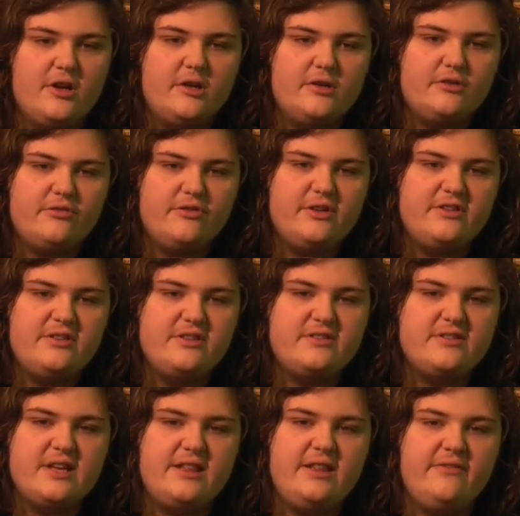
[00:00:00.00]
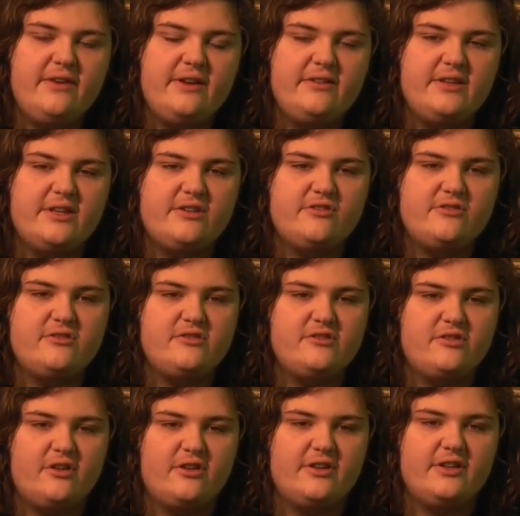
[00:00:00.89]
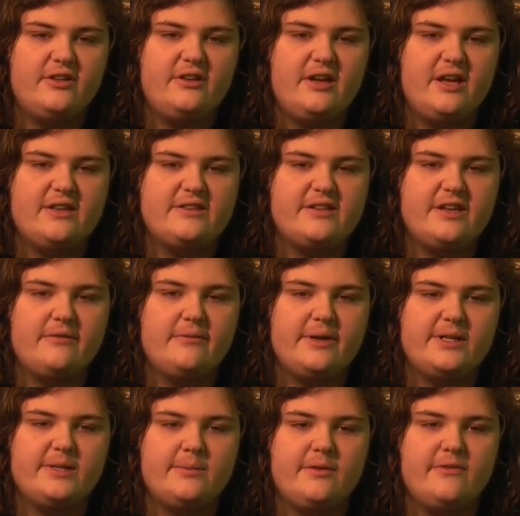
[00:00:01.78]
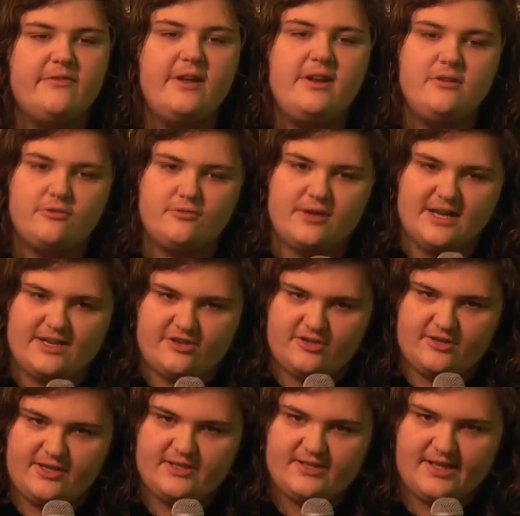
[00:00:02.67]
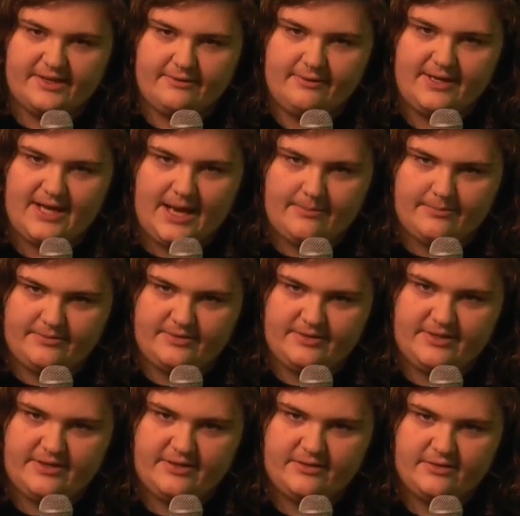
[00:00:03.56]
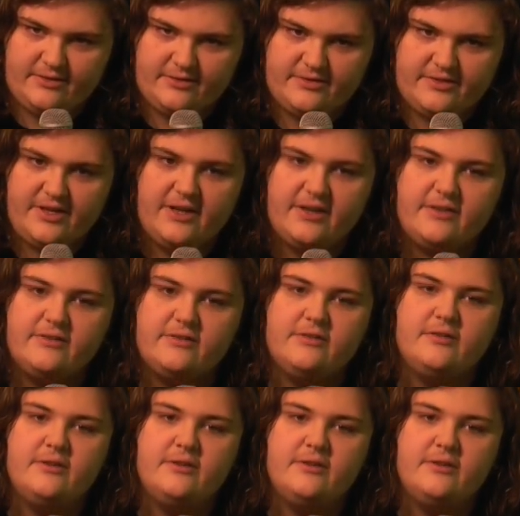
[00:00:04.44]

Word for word: Teresa said the foundation started as a way to prevent tragedies like what happened to her son.